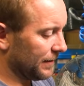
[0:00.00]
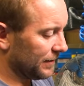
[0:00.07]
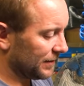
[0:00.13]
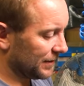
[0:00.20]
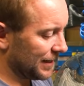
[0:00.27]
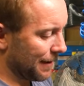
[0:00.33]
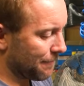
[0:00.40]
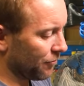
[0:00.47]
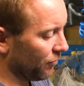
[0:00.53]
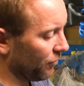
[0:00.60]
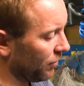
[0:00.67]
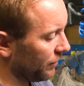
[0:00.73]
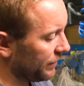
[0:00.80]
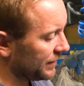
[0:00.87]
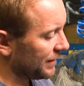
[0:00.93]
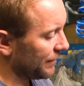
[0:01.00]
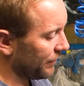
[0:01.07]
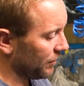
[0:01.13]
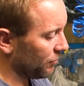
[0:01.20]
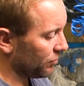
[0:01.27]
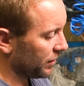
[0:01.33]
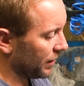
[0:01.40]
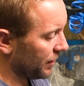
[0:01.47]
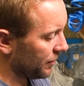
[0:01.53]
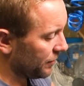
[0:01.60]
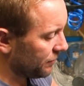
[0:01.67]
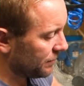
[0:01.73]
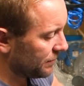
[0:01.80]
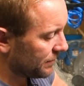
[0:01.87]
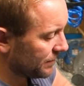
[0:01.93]
Snapper on. Let's have a little
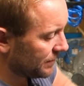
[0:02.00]
go.